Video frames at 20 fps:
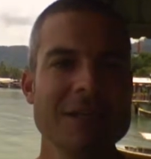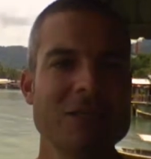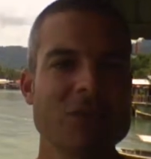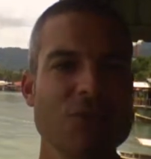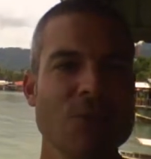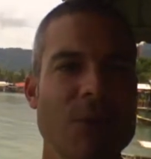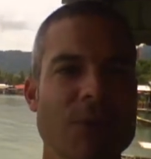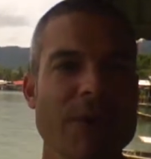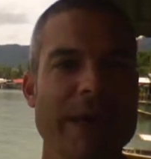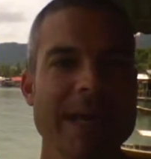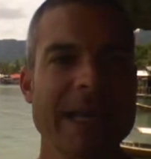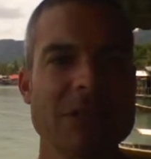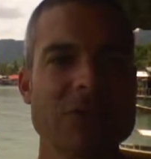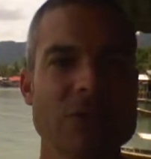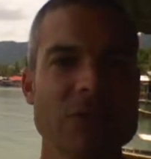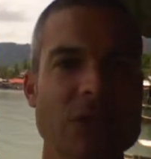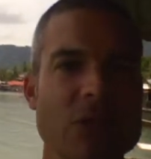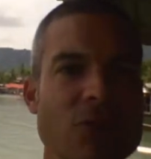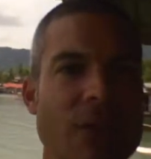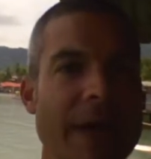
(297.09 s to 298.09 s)
So what do I
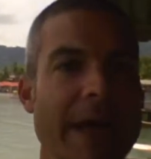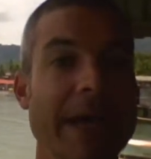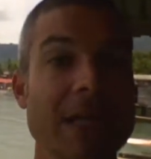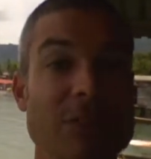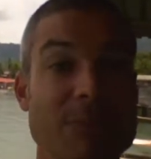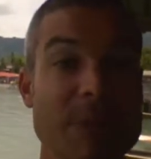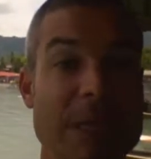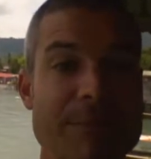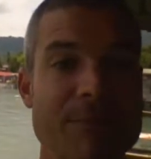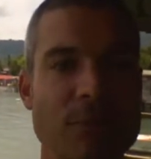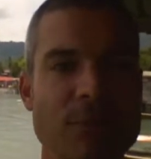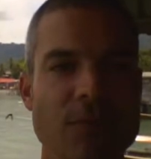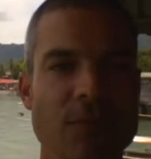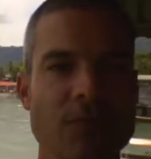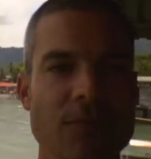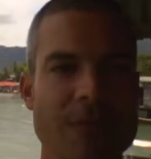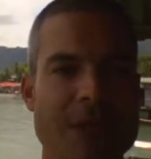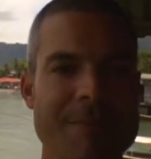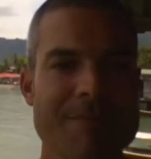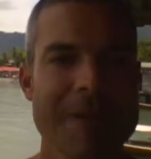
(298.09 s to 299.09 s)
naturally do? I ask people for
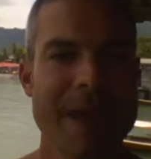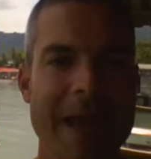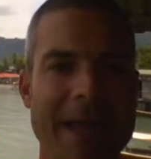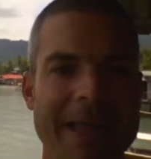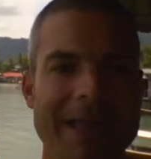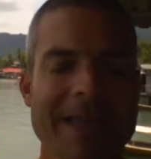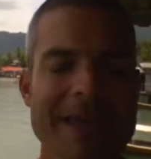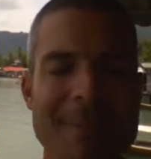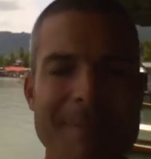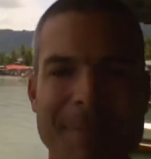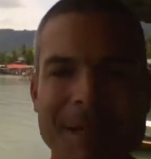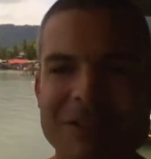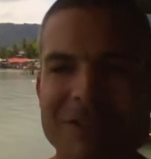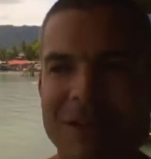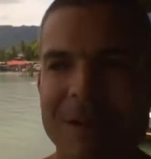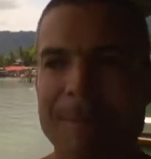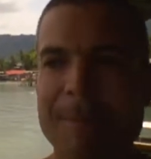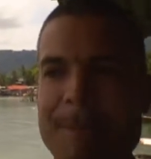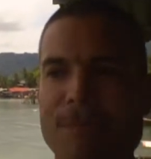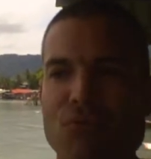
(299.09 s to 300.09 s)
feedback. But
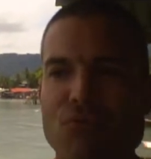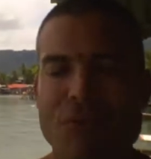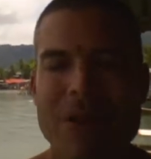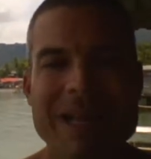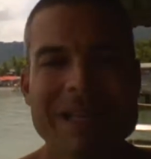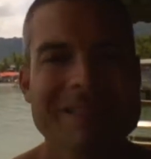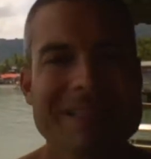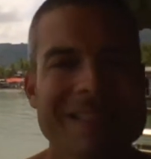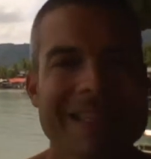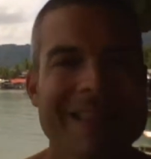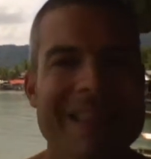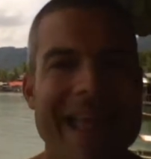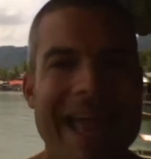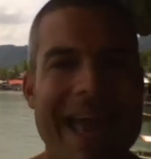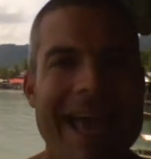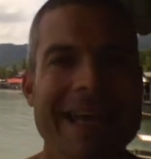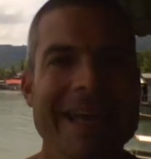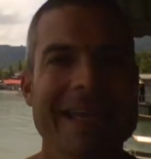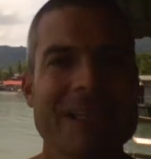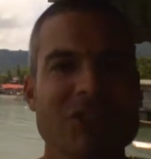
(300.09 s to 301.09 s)
it's embracing
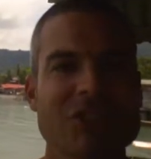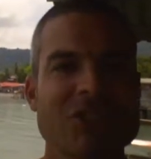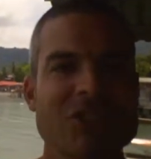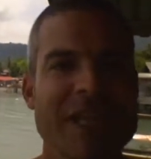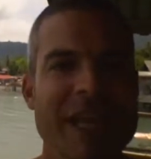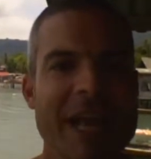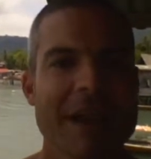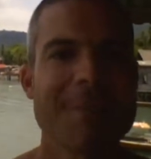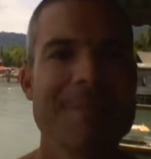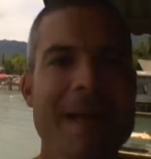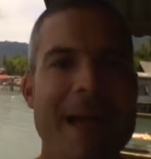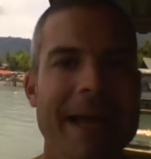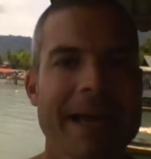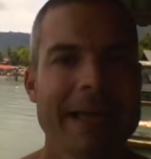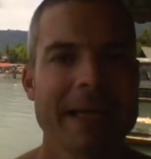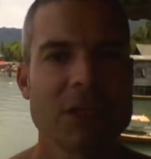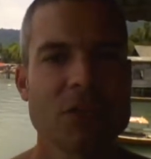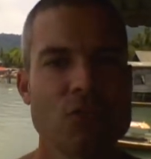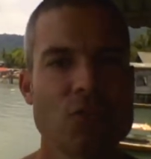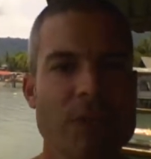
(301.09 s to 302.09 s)
that and not just saying, I'm not
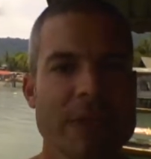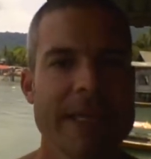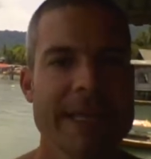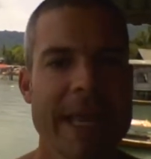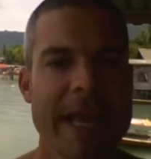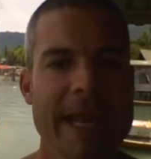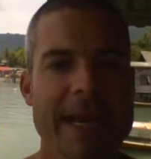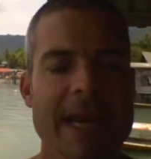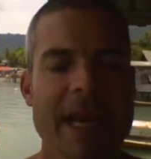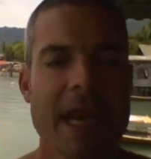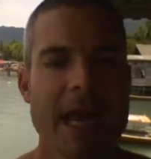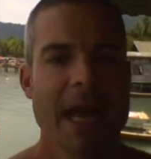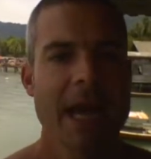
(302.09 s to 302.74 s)
going to do it again.